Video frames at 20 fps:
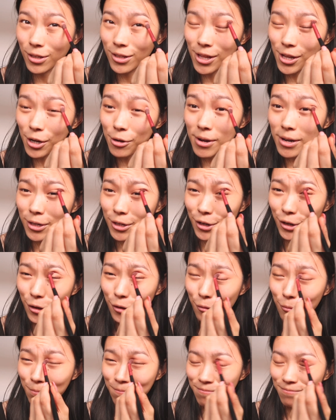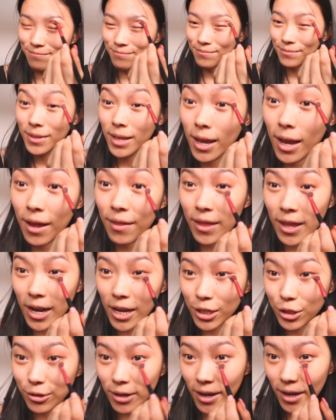all I know how to do. And then
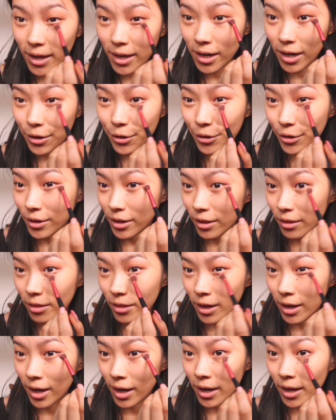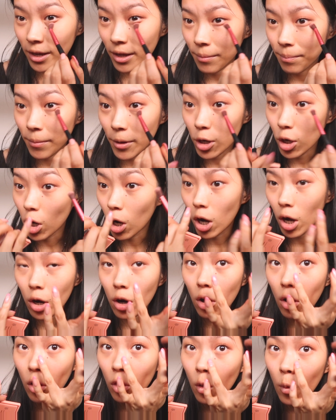I drag it underneath the eye, but
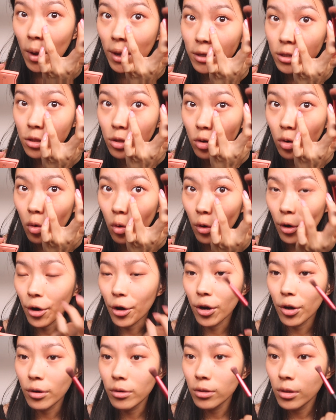not all the way into the corner.